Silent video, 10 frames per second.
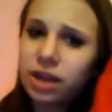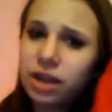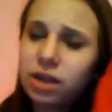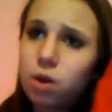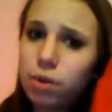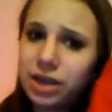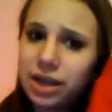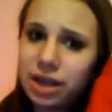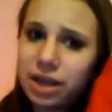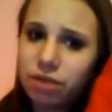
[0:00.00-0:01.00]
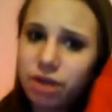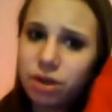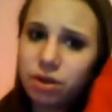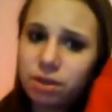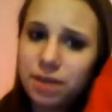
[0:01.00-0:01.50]
Like, going into 8th
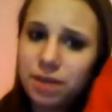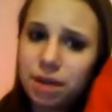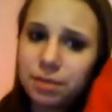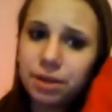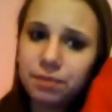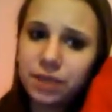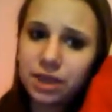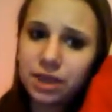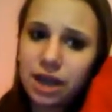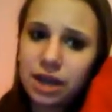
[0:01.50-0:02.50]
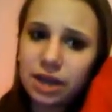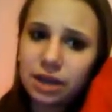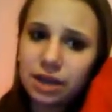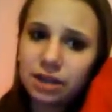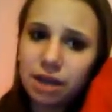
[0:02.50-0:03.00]
grade, you had to become a CIT
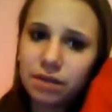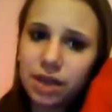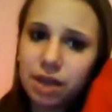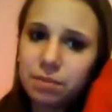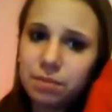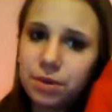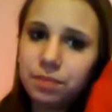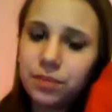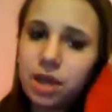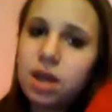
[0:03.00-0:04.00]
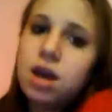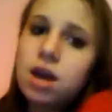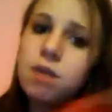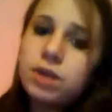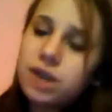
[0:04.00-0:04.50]
instead of a camper,
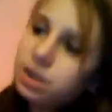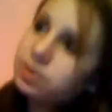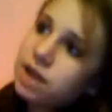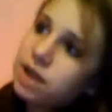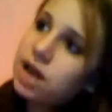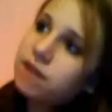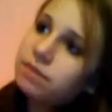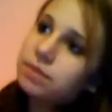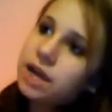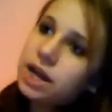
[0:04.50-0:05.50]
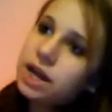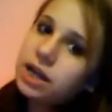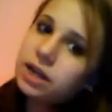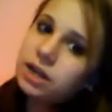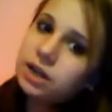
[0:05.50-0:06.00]
which I guess was kind of
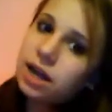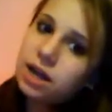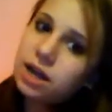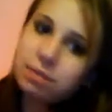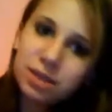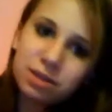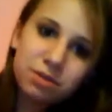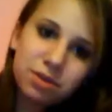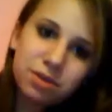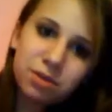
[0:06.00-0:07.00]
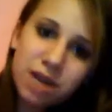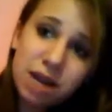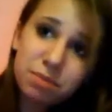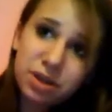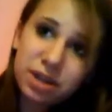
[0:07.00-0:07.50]
upsetting because I kind of missed doing the little
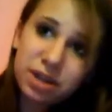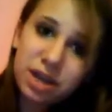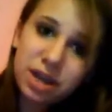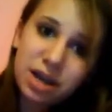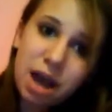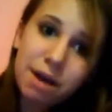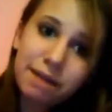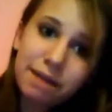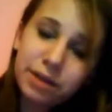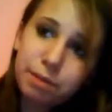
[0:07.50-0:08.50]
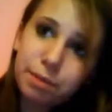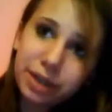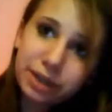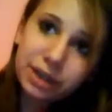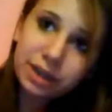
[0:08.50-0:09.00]
camper thing, and now I have to come up
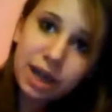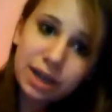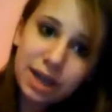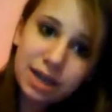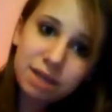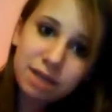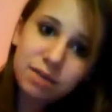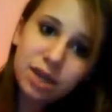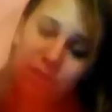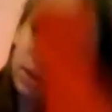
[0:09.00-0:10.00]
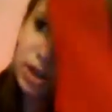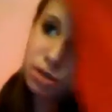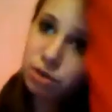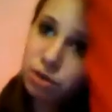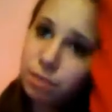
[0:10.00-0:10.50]
with like CIT activities for
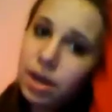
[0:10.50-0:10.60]
each group,